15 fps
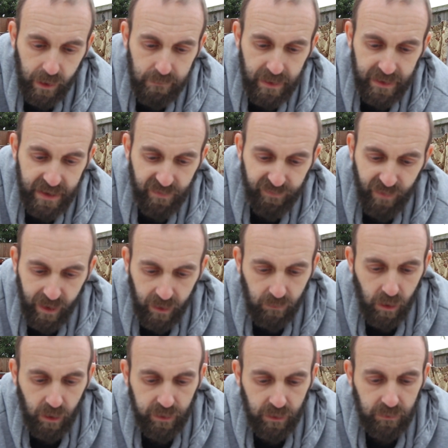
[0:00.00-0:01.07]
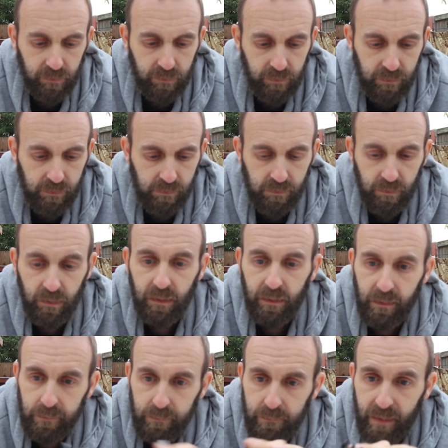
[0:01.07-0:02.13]
a mini ferro rod
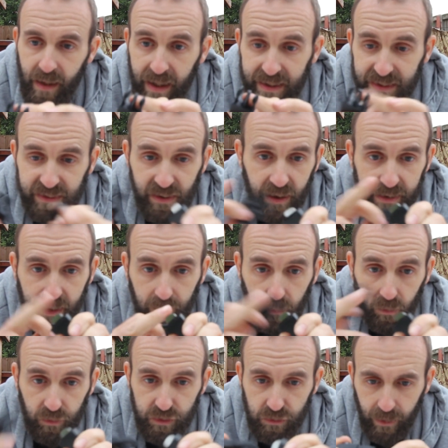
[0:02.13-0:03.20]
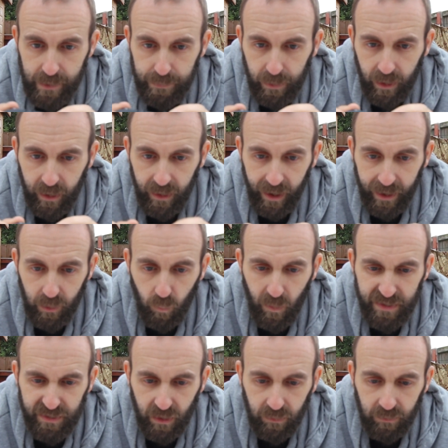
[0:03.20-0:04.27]
inside there, a little scraper and a
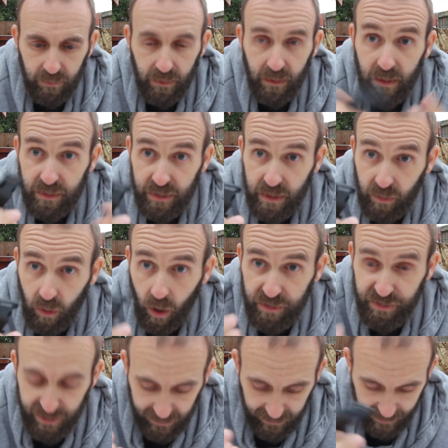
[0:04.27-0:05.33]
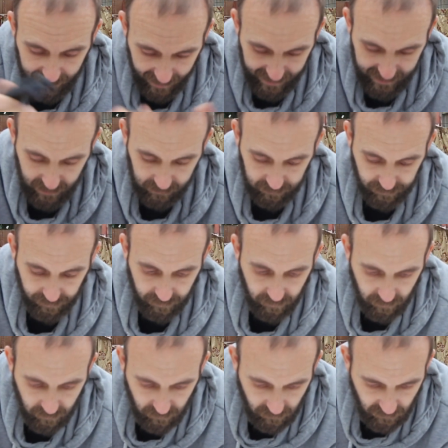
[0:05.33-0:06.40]
whistle, so you've got a signalling aid
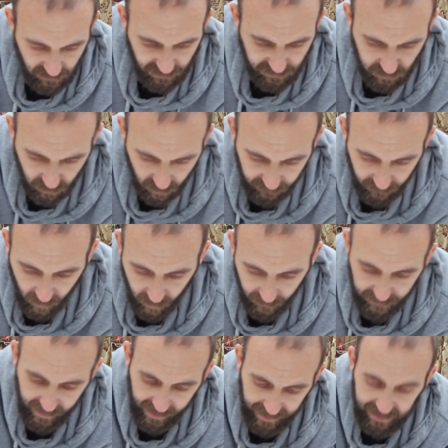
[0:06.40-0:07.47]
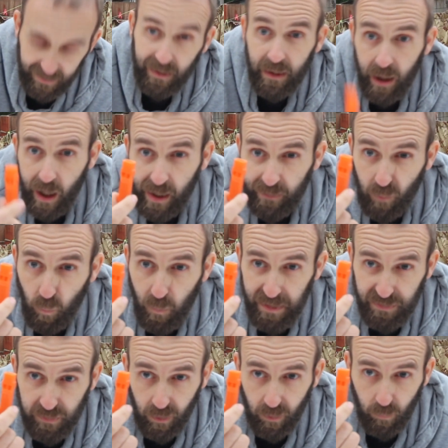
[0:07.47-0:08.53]
sort of on there. Another
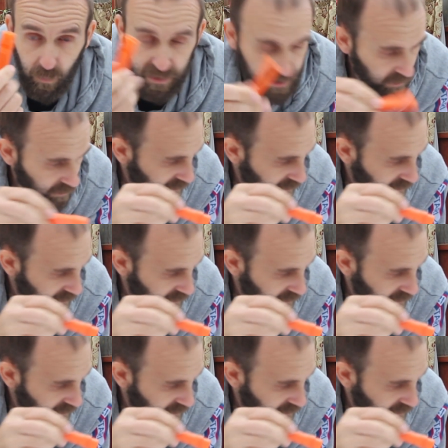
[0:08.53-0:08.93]
whistle which you